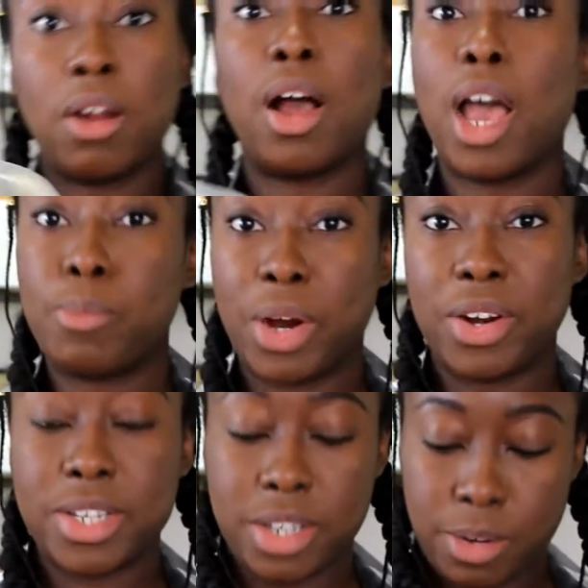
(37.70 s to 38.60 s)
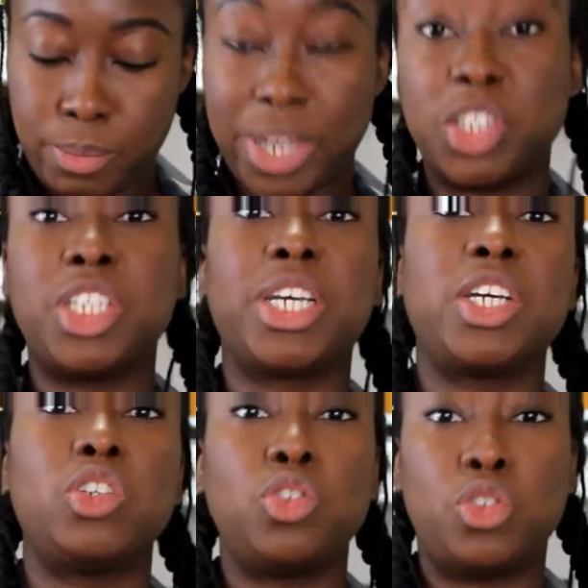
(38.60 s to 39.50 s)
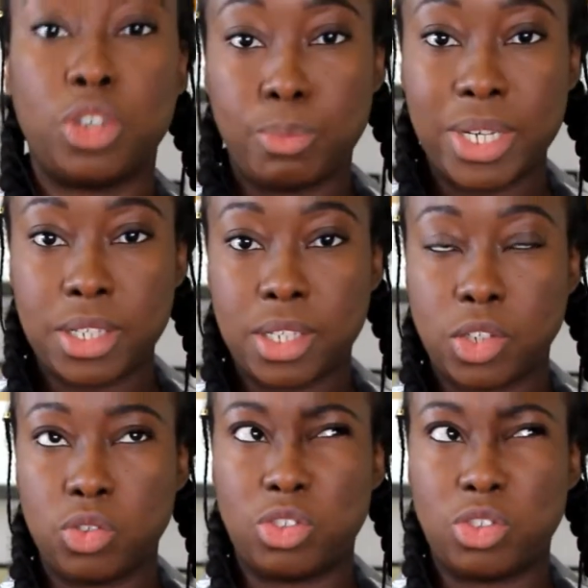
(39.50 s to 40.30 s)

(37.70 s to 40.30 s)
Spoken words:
I marinated my chicken drumettes,